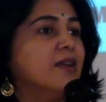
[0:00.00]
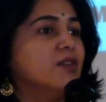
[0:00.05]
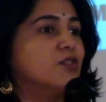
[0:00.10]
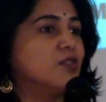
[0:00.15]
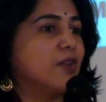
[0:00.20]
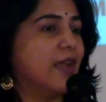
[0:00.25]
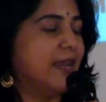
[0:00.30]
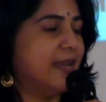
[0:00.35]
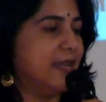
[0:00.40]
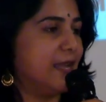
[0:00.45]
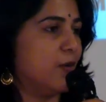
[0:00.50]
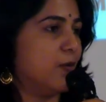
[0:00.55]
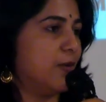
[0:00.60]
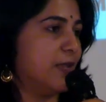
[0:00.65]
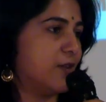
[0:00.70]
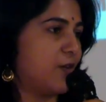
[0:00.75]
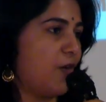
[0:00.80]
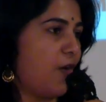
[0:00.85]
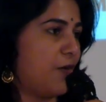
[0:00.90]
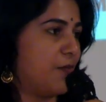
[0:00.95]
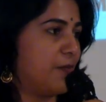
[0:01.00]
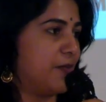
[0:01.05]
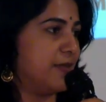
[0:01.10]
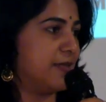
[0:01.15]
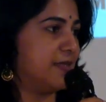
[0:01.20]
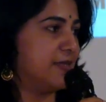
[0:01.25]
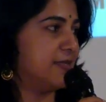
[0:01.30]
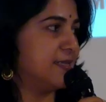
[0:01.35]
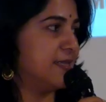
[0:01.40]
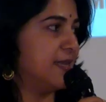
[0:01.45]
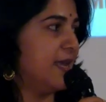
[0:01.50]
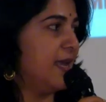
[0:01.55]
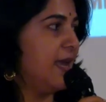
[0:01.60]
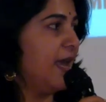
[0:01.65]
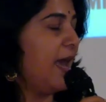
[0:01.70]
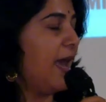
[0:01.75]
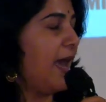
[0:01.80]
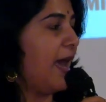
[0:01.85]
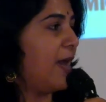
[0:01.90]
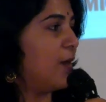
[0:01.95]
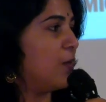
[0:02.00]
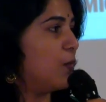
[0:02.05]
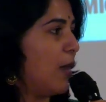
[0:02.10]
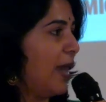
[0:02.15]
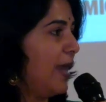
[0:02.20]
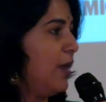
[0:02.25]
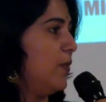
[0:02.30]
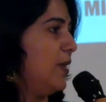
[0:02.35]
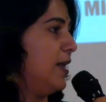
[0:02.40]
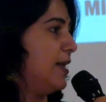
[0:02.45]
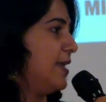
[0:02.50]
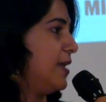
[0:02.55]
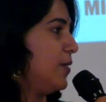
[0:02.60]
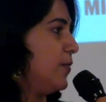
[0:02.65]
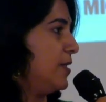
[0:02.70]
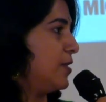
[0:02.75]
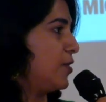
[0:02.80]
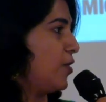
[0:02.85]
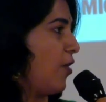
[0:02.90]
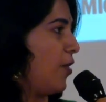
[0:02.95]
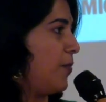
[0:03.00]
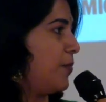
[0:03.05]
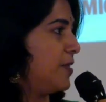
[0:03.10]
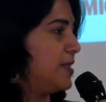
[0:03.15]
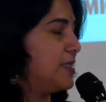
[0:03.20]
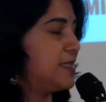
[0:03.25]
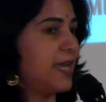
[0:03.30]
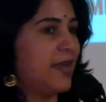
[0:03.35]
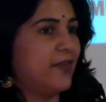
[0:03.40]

training with corporates. And while working with corporates,